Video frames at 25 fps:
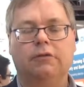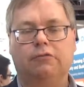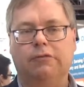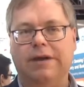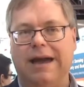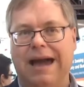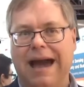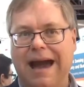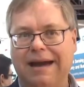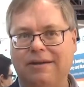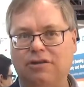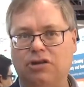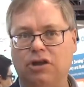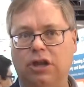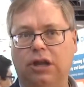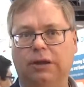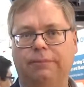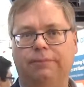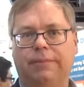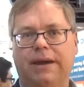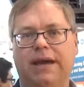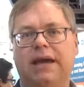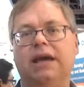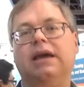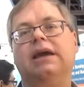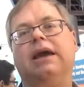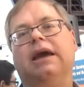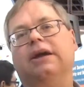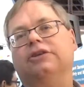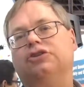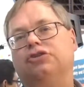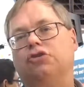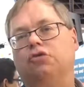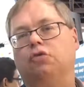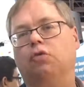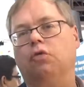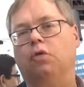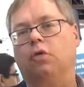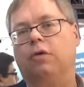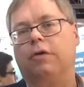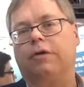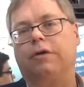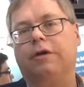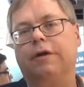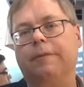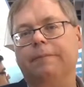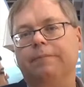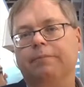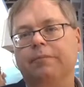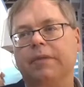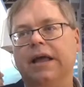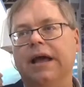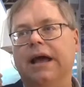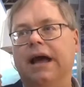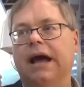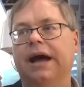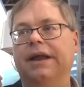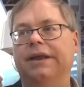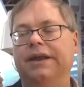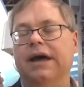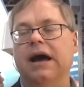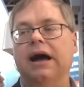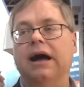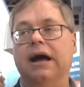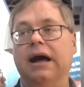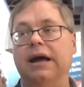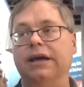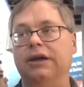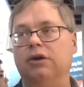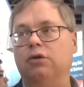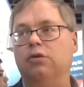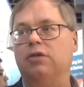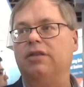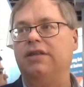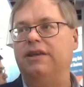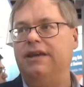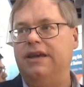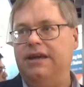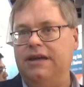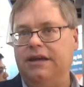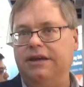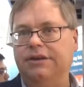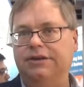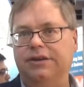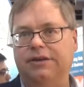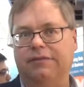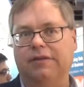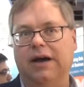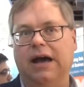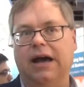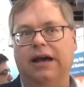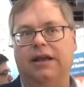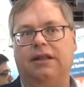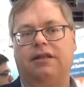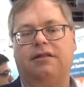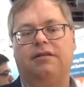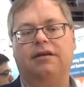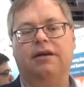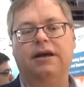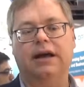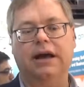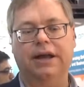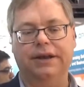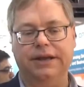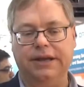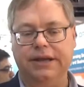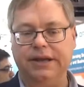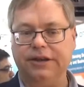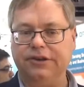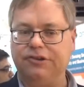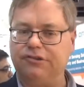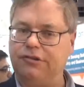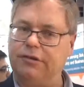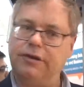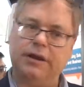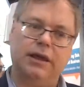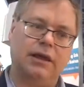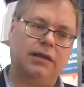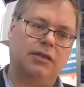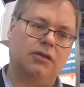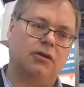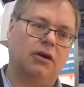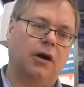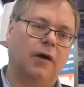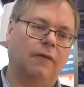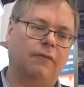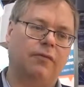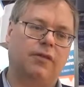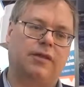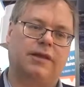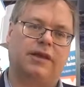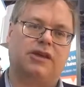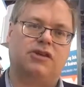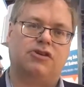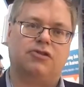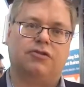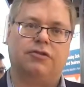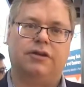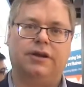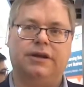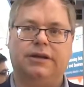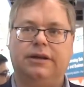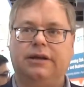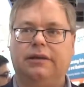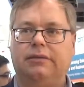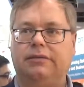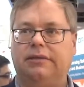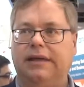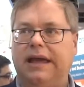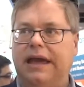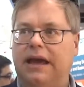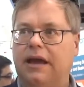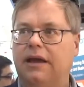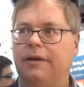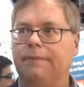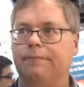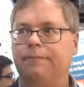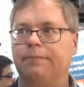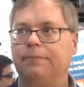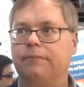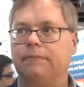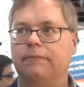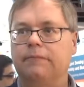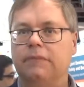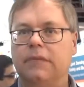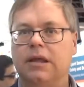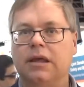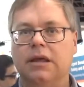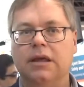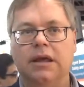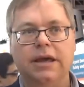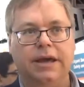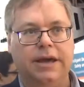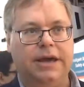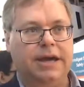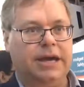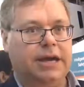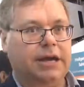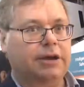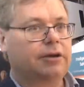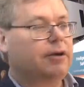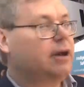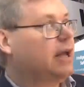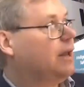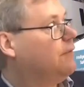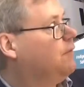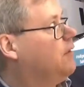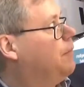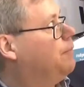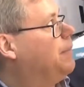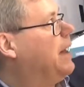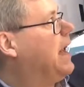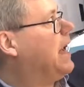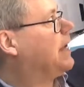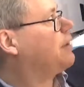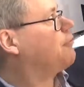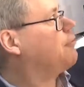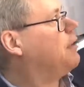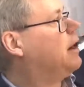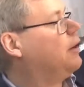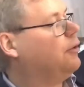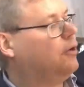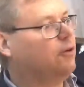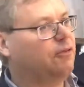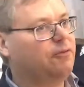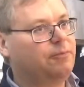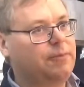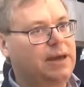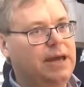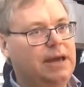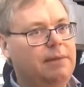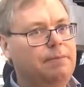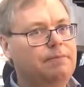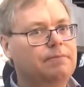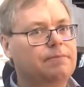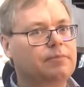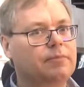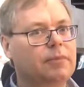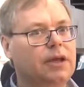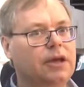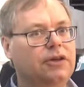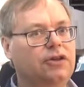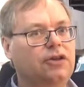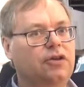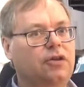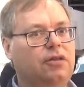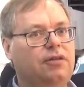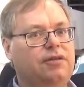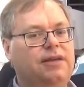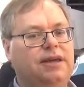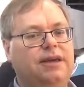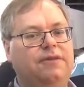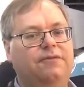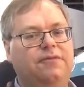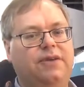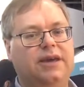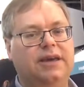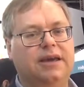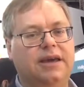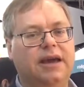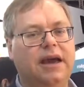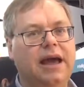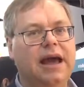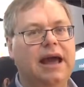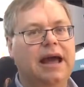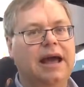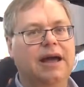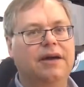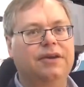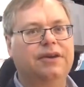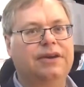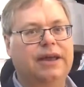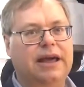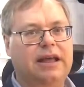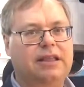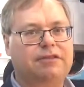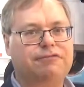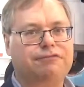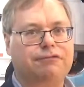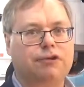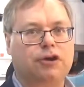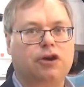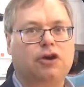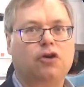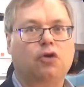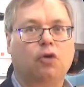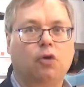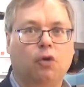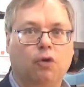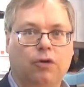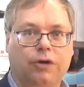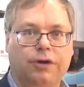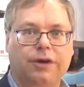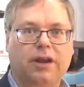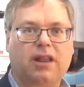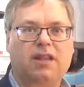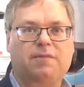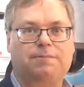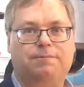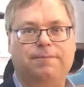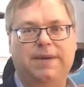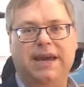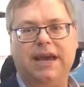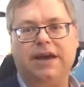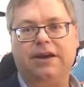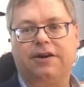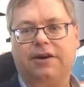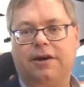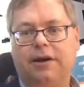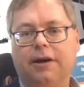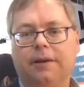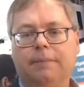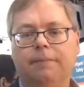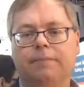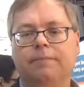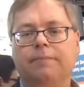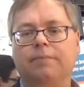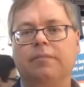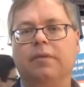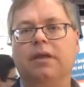We actually make a door an IoT device, an Internet of Security thing. Here in the background of me, you see the network horn speaker.